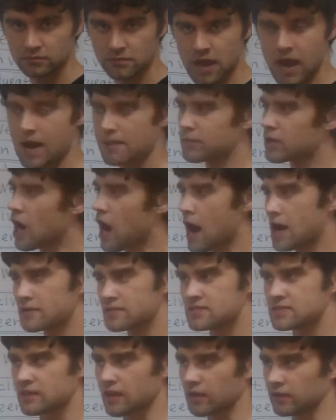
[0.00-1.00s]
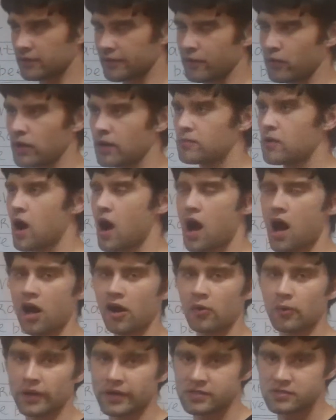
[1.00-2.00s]
I'm constantly, or I'm
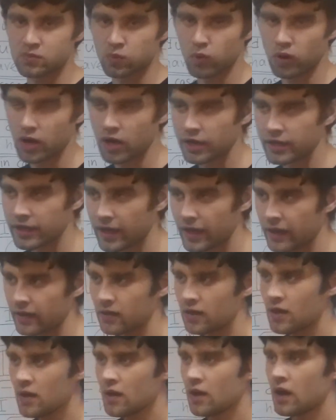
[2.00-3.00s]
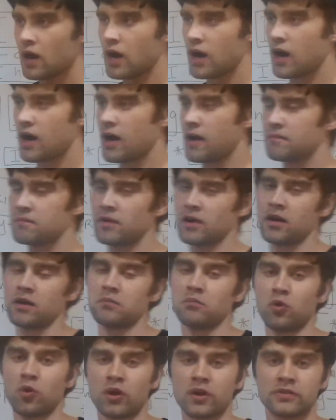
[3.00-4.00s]
always working
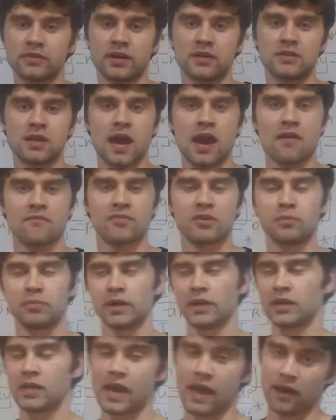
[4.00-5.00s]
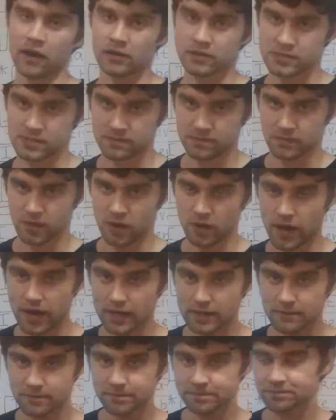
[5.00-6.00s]
more than everybody else.
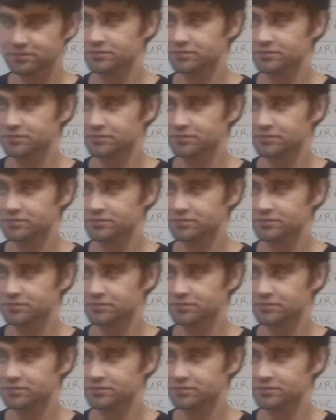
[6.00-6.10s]
Alright?